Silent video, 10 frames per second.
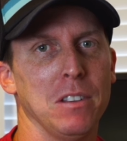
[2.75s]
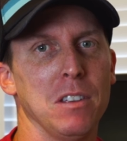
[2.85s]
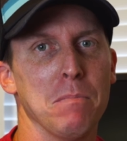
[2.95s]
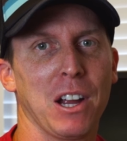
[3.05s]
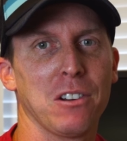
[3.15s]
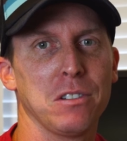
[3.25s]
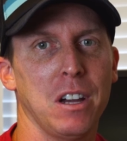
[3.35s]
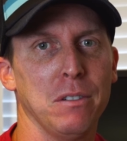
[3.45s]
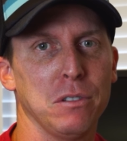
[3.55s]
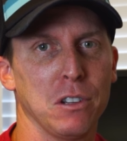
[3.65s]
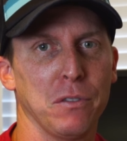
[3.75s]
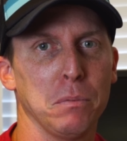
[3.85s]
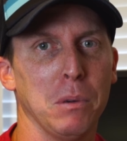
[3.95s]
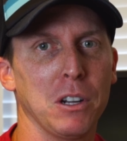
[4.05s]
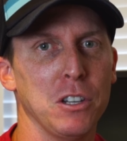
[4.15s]
It is the Microsoft
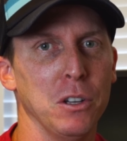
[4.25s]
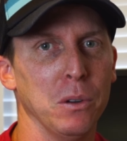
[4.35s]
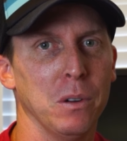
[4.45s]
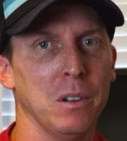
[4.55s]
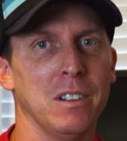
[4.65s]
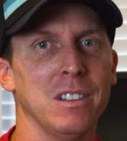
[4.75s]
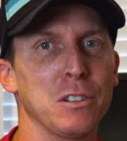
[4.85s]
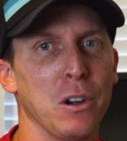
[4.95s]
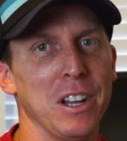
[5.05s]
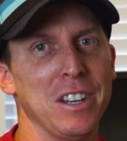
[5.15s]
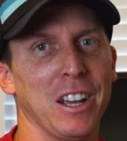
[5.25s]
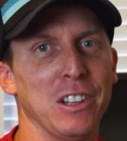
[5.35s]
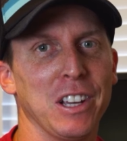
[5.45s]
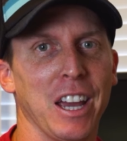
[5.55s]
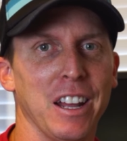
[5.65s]
Surface Book 2. Let's go ahead and take a
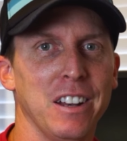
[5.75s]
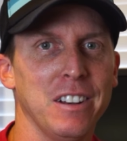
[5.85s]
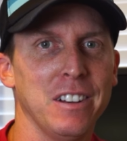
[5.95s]
look at it.